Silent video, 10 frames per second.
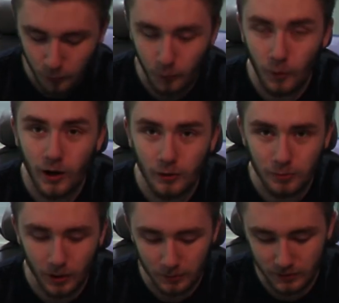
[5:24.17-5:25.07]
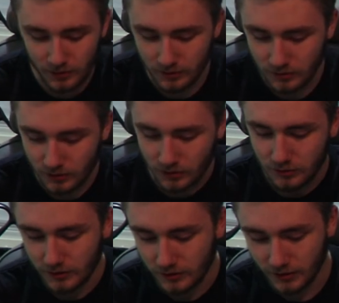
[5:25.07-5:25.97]
Well pumped to
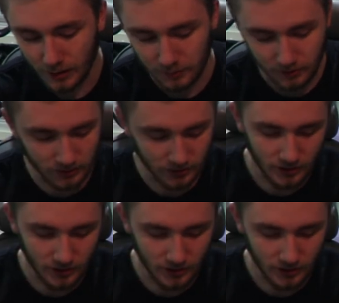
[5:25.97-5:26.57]
use this camera.